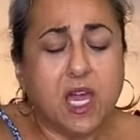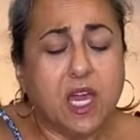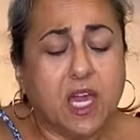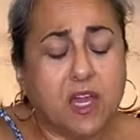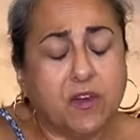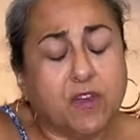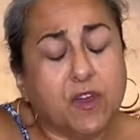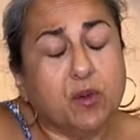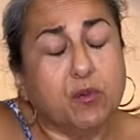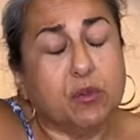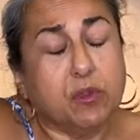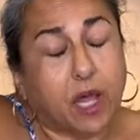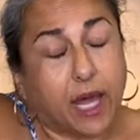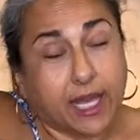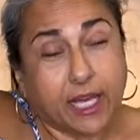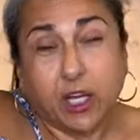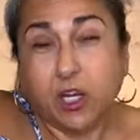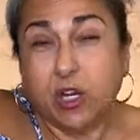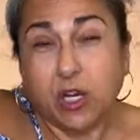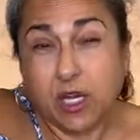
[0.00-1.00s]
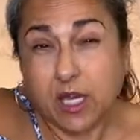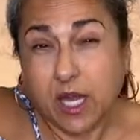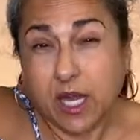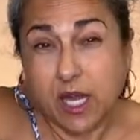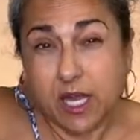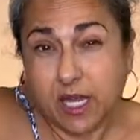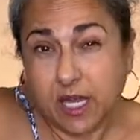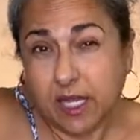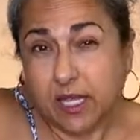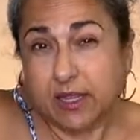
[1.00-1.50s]
If you like
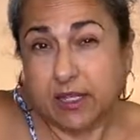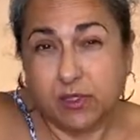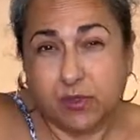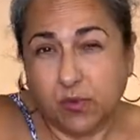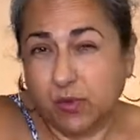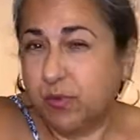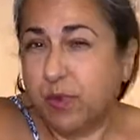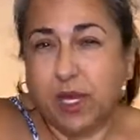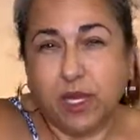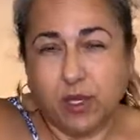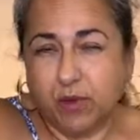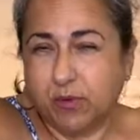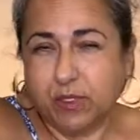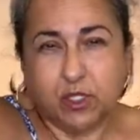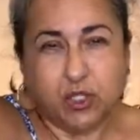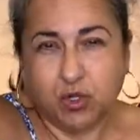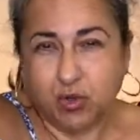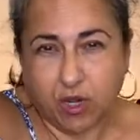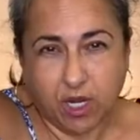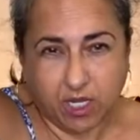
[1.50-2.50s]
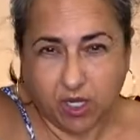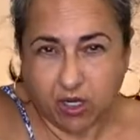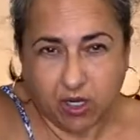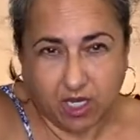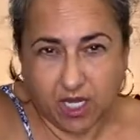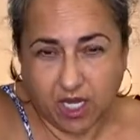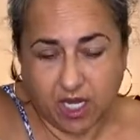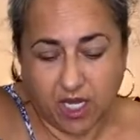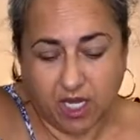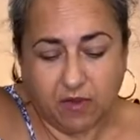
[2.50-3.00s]
cooking, this will make you enjoy
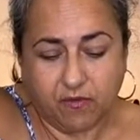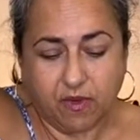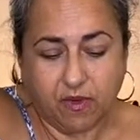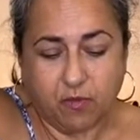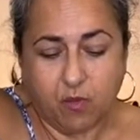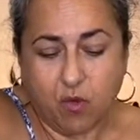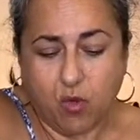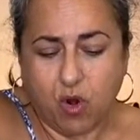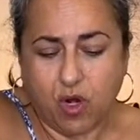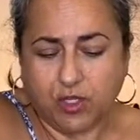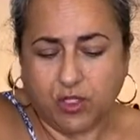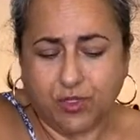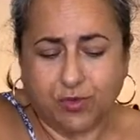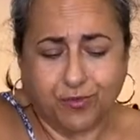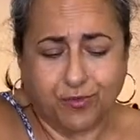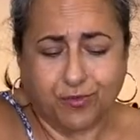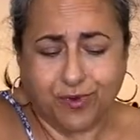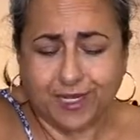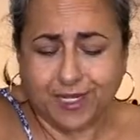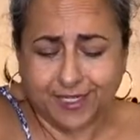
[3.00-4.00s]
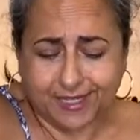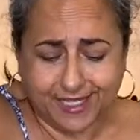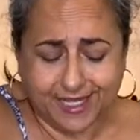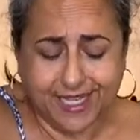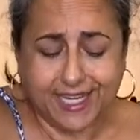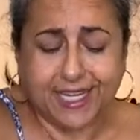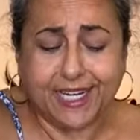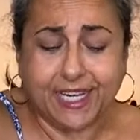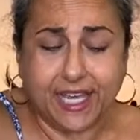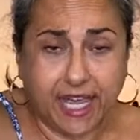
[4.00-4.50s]
cooking even more to
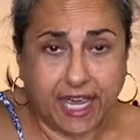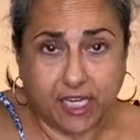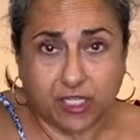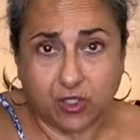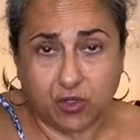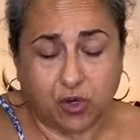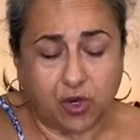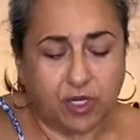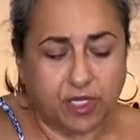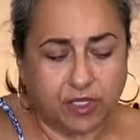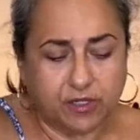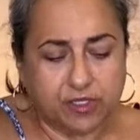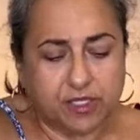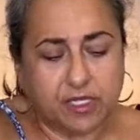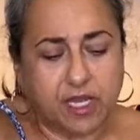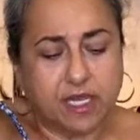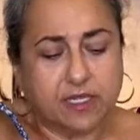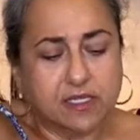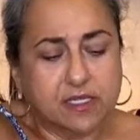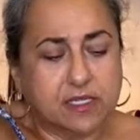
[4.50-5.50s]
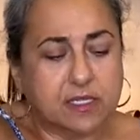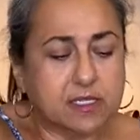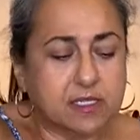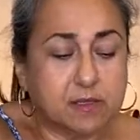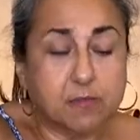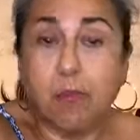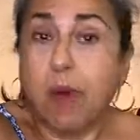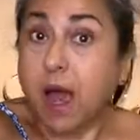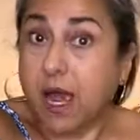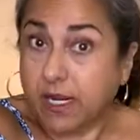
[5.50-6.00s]
really engage all your senses,
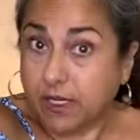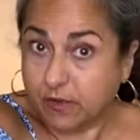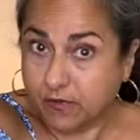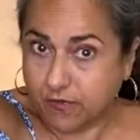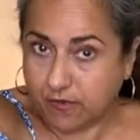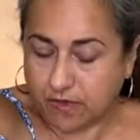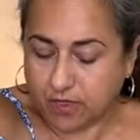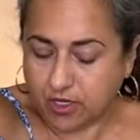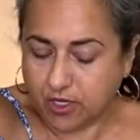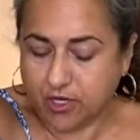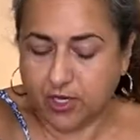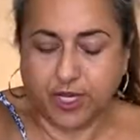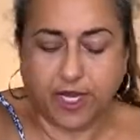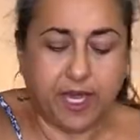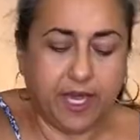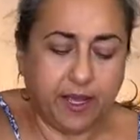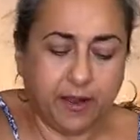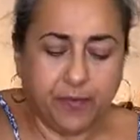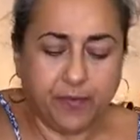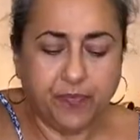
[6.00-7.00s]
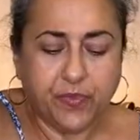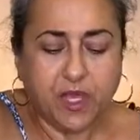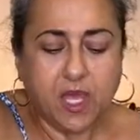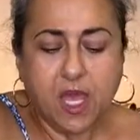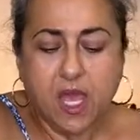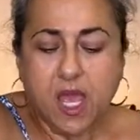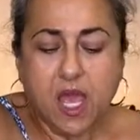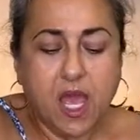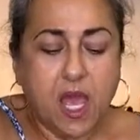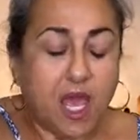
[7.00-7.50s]
mindful cooking.
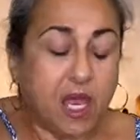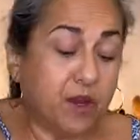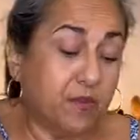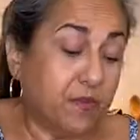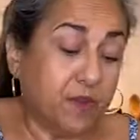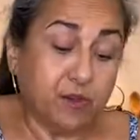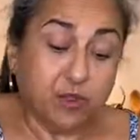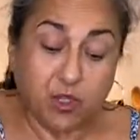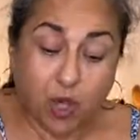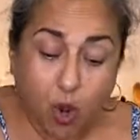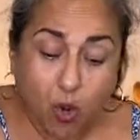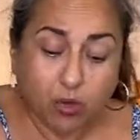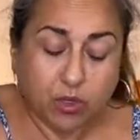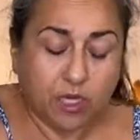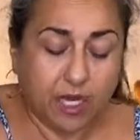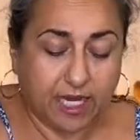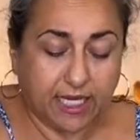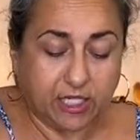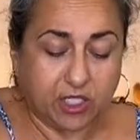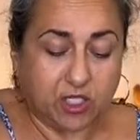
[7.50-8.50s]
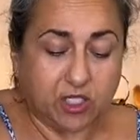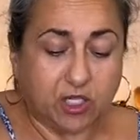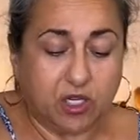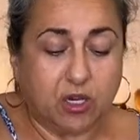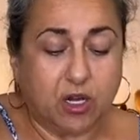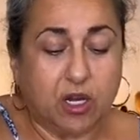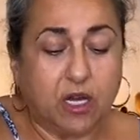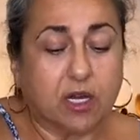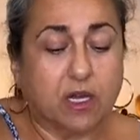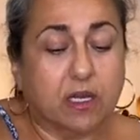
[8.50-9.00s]
And if you don't like to
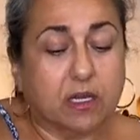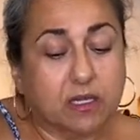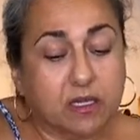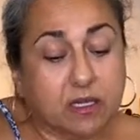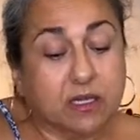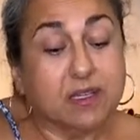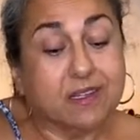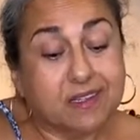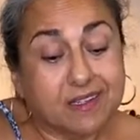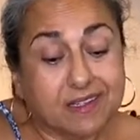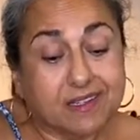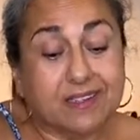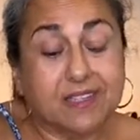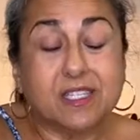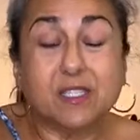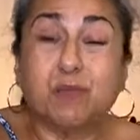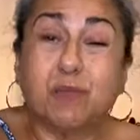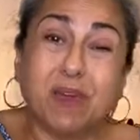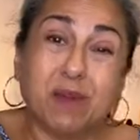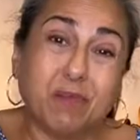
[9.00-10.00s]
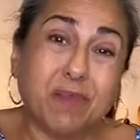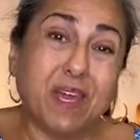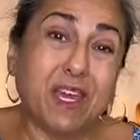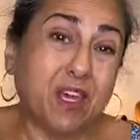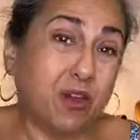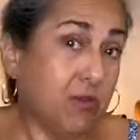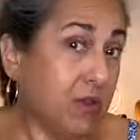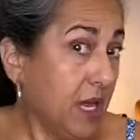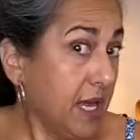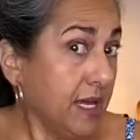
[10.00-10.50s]
cook, this might make
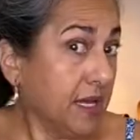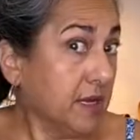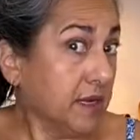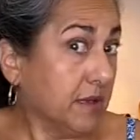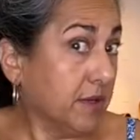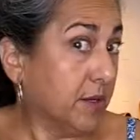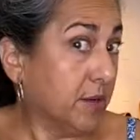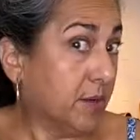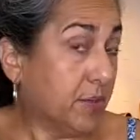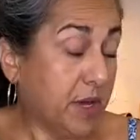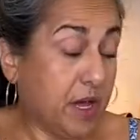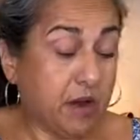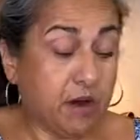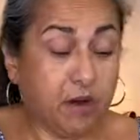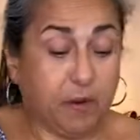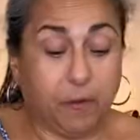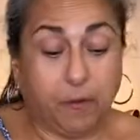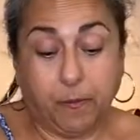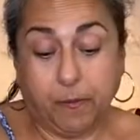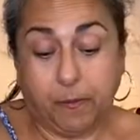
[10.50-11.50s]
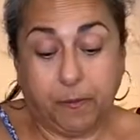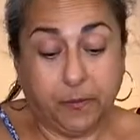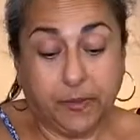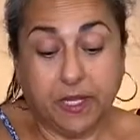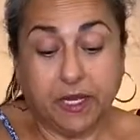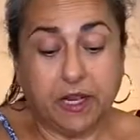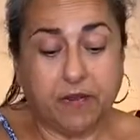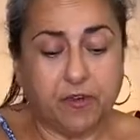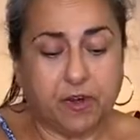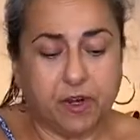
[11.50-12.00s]
you like it a little better.
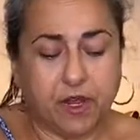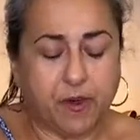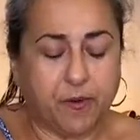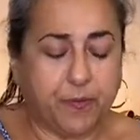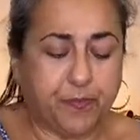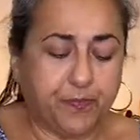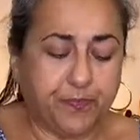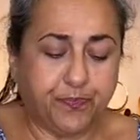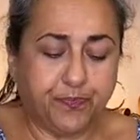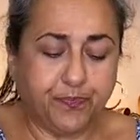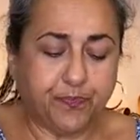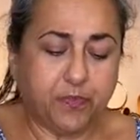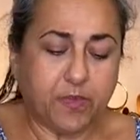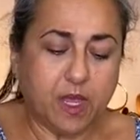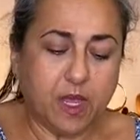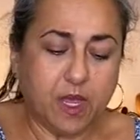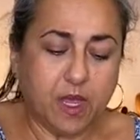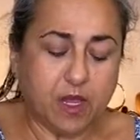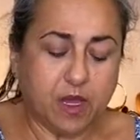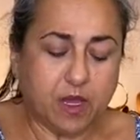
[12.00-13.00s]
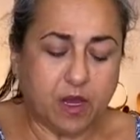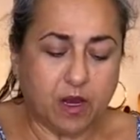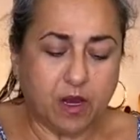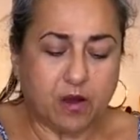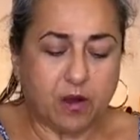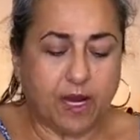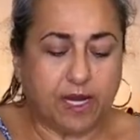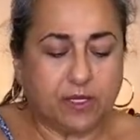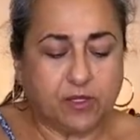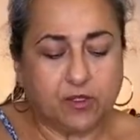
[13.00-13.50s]
You never know. All
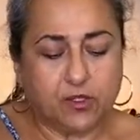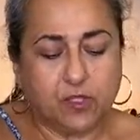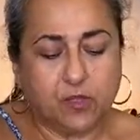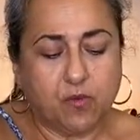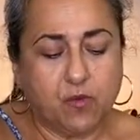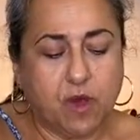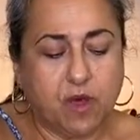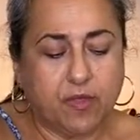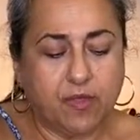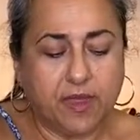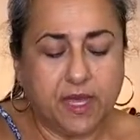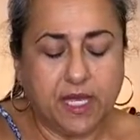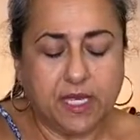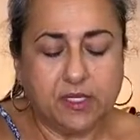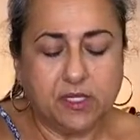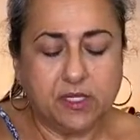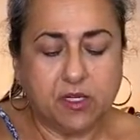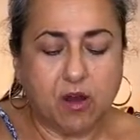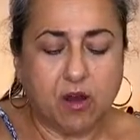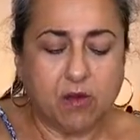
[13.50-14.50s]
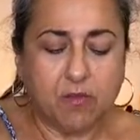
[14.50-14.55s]
right, so while these are